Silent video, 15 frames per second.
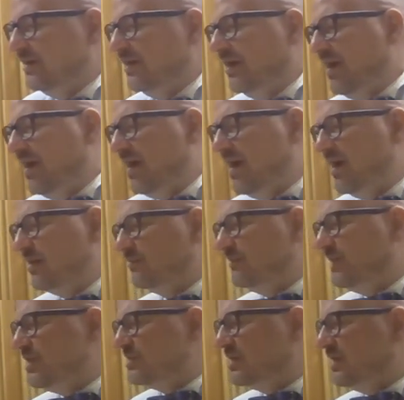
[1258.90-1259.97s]
And
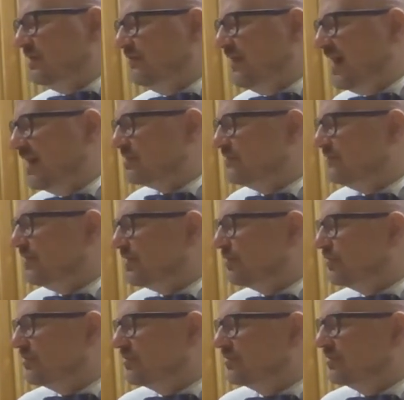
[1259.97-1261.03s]
basically that's
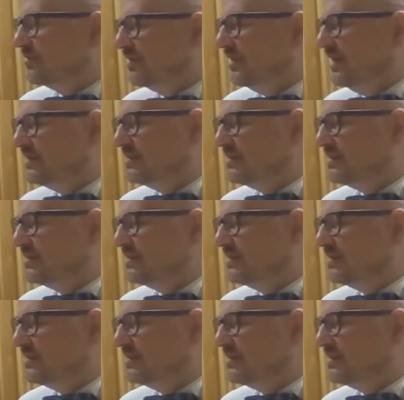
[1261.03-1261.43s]
the, let's